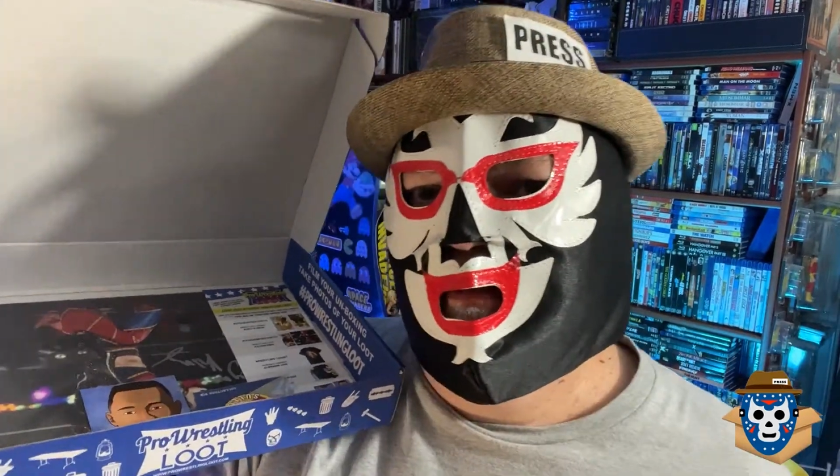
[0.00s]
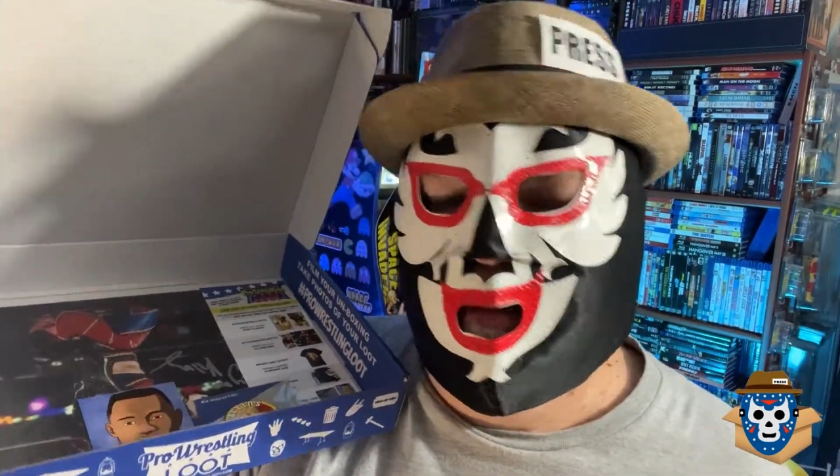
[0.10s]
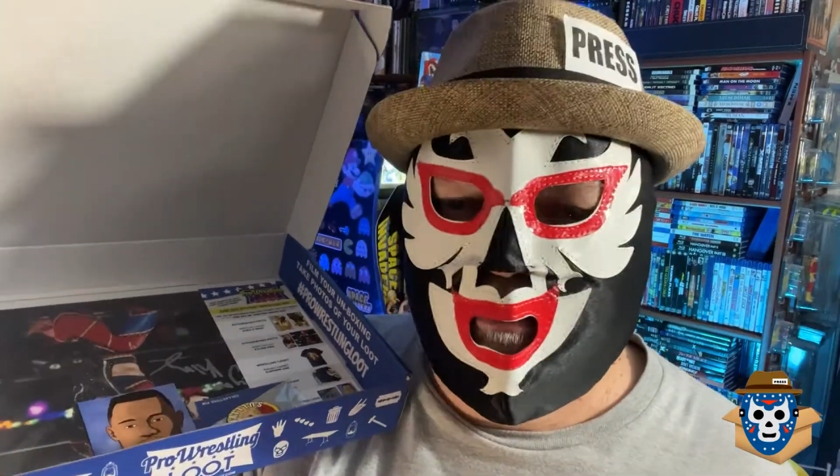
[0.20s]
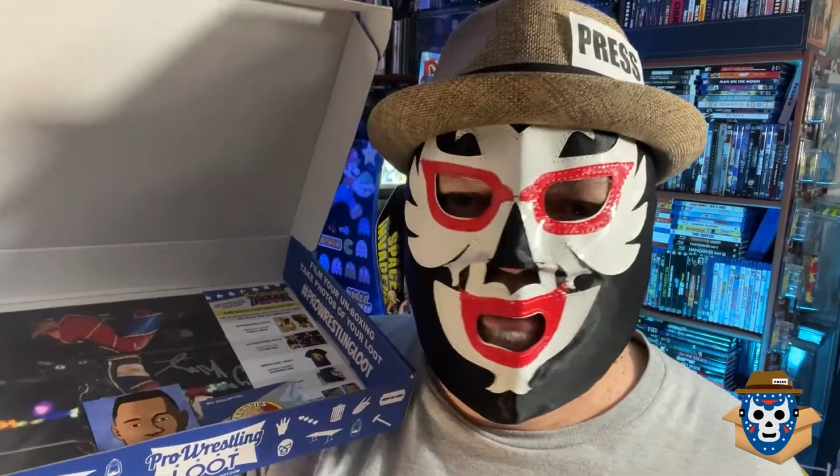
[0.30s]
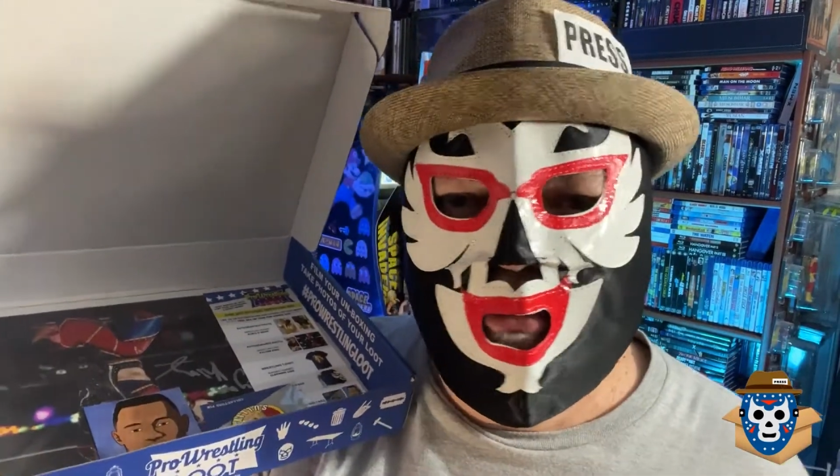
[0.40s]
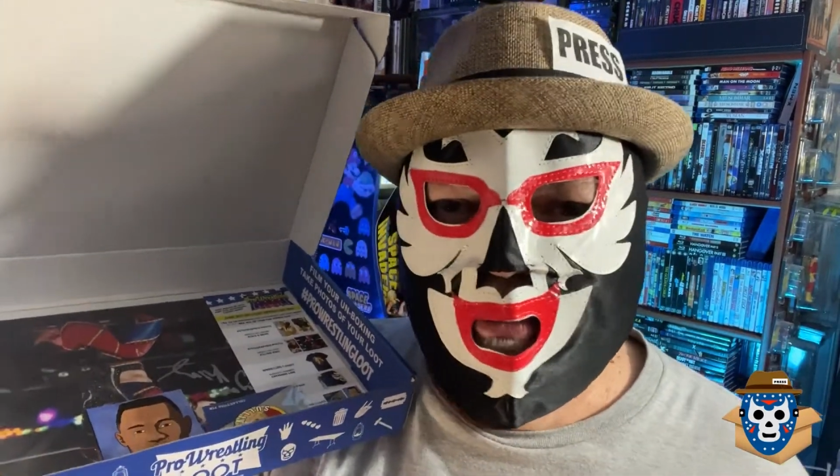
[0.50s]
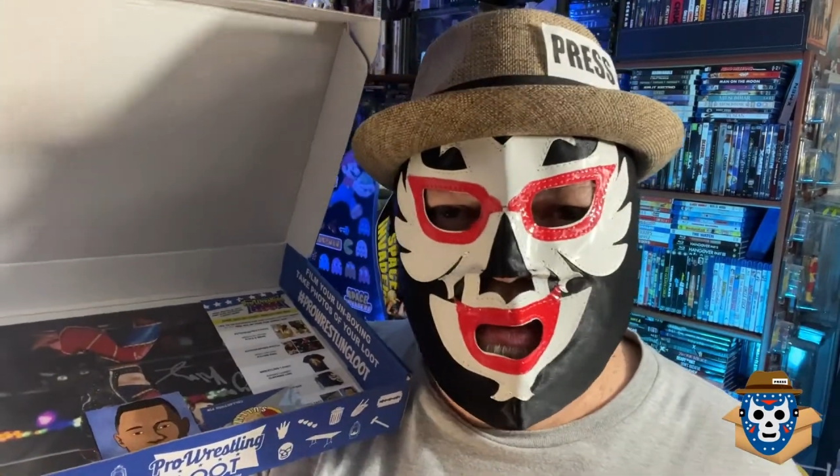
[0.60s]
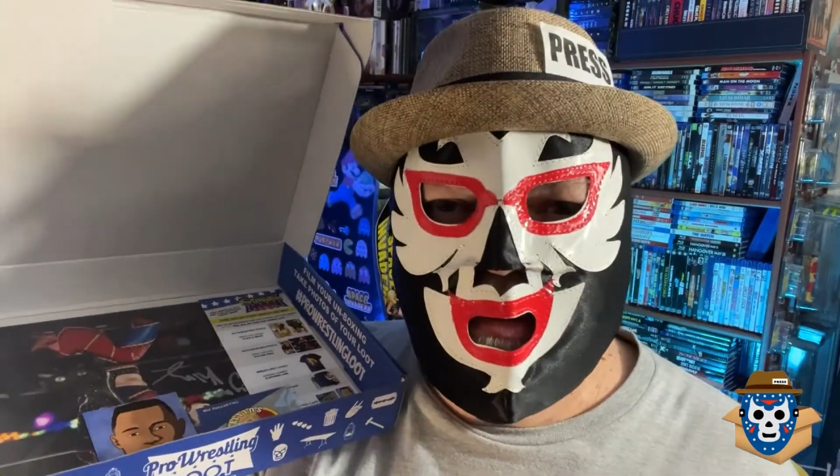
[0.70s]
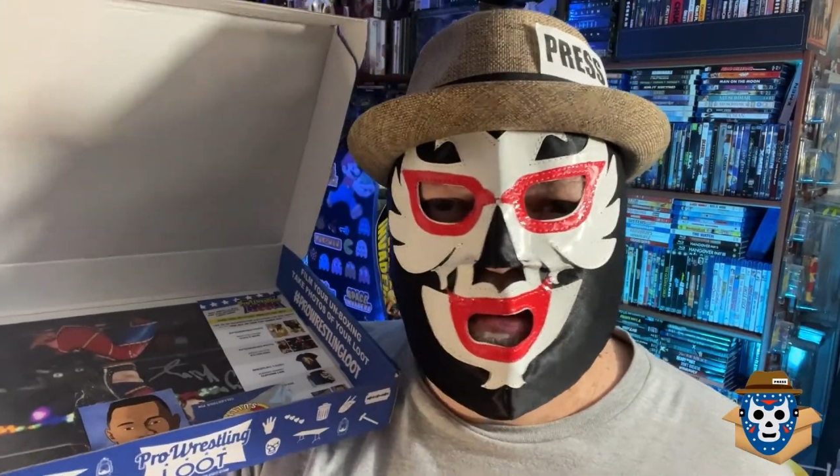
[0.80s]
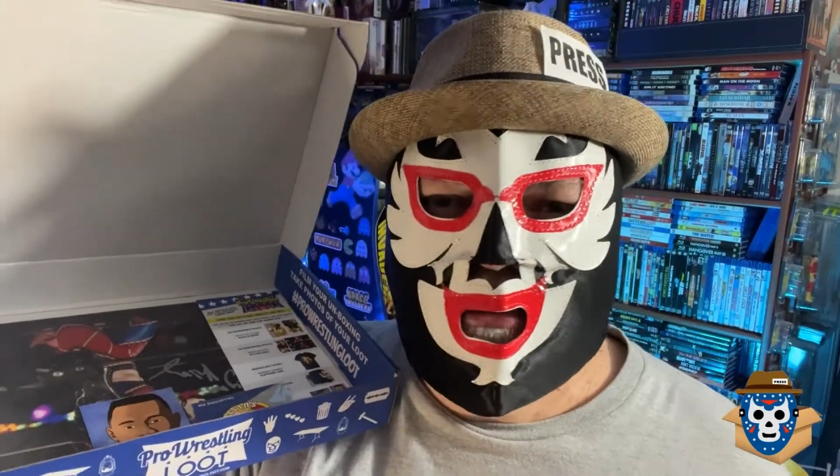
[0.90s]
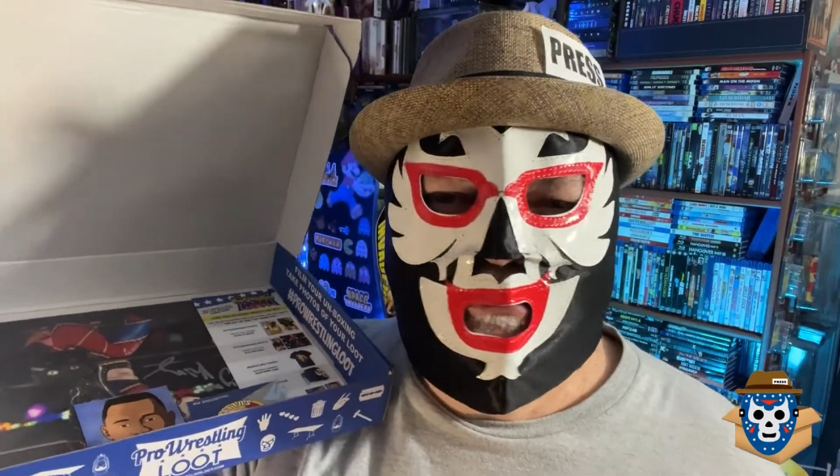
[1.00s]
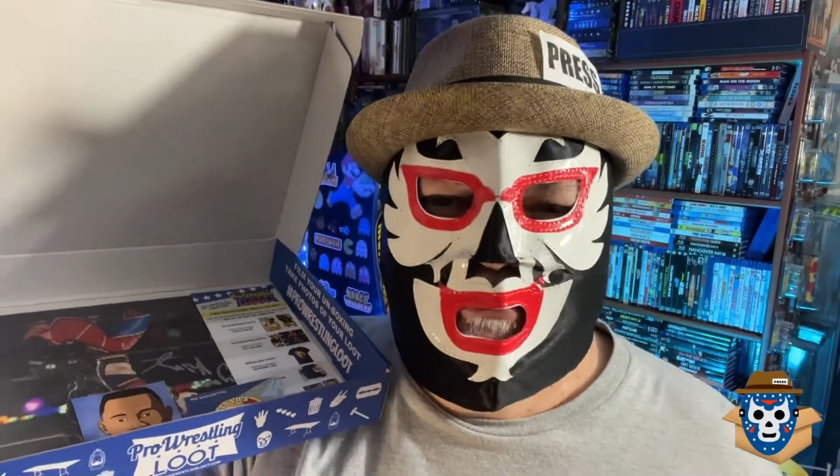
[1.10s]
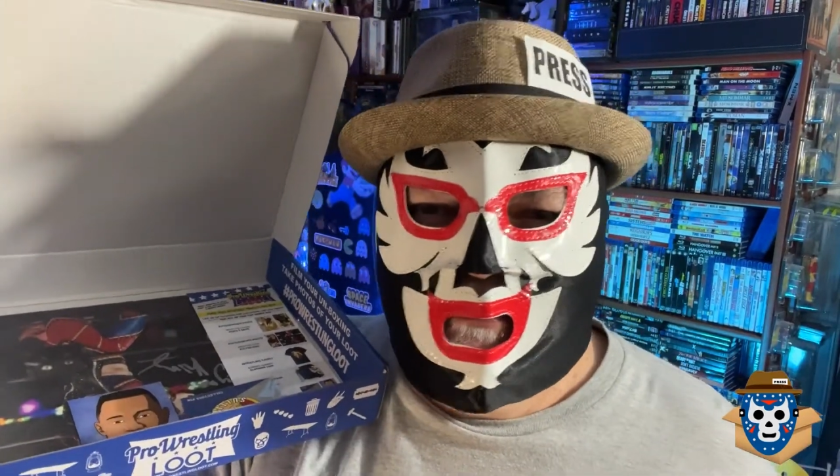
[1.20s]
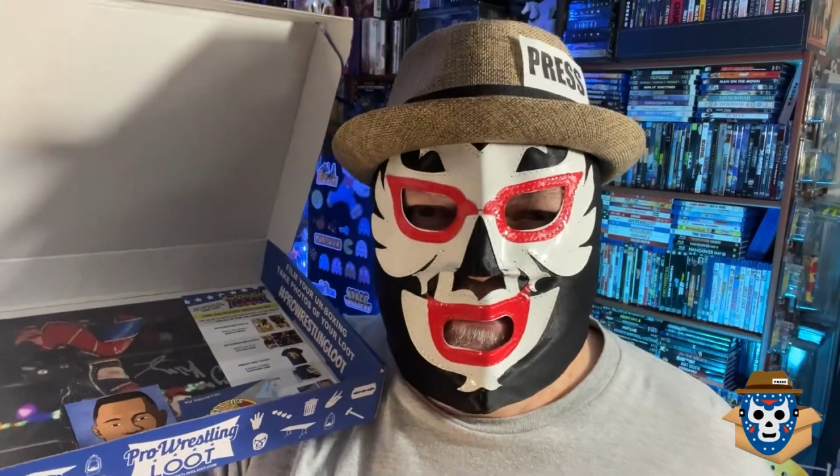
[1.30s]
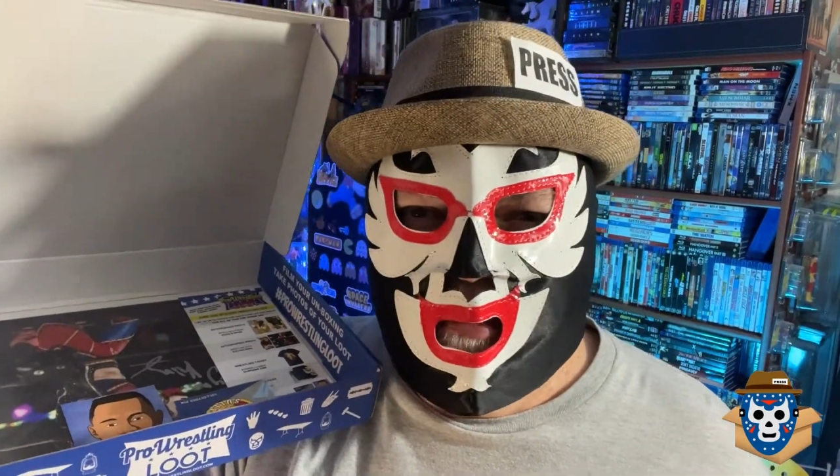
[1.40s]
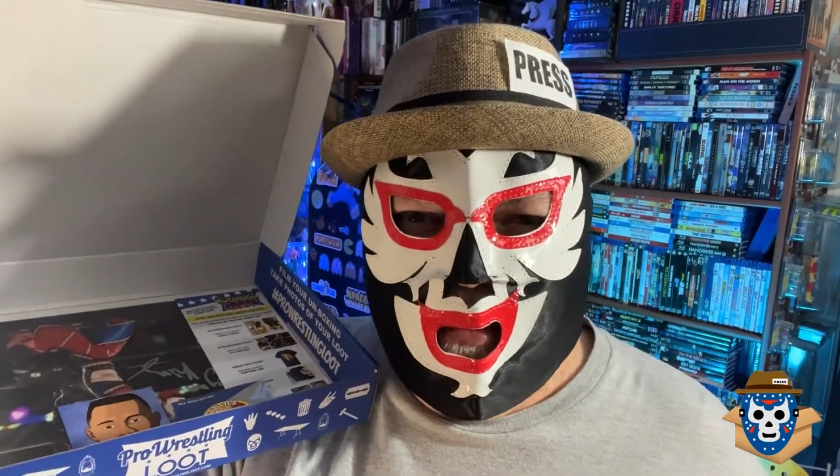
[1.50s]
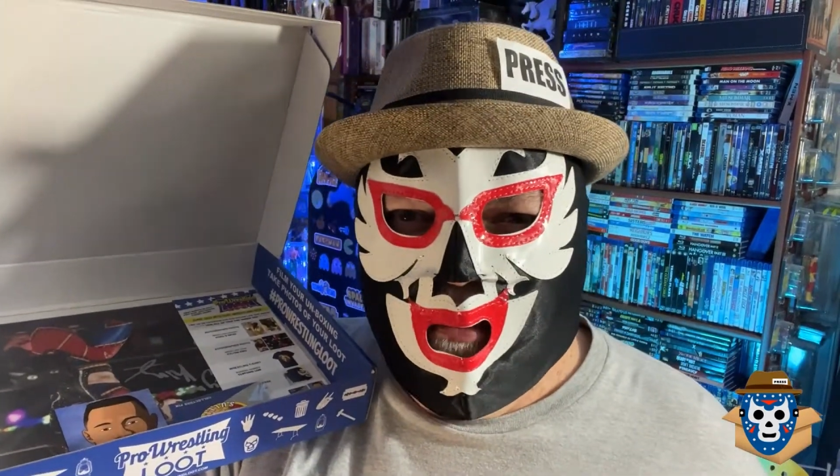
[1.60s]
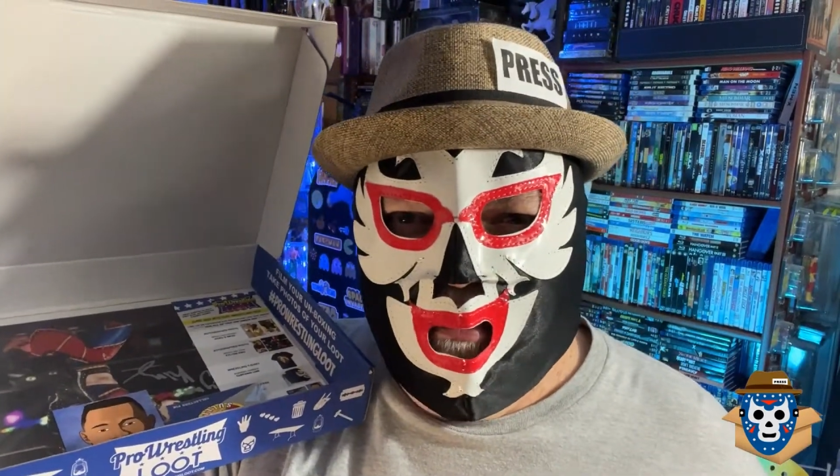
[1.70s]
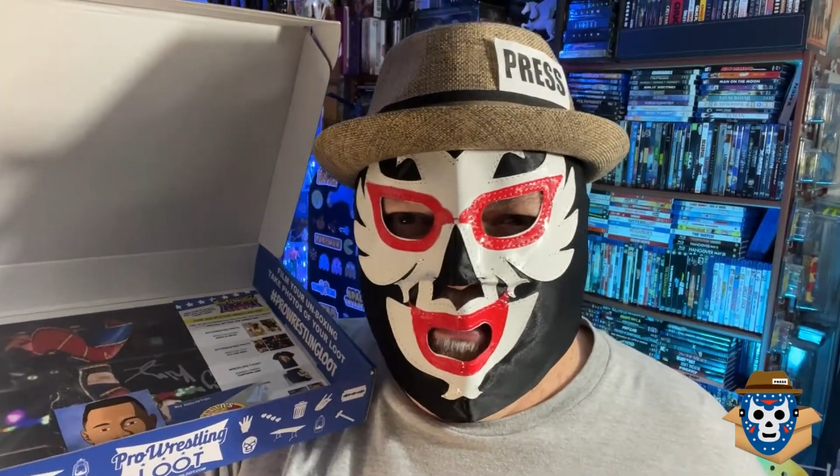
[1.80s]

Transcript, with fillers: I don't know what any luchas say.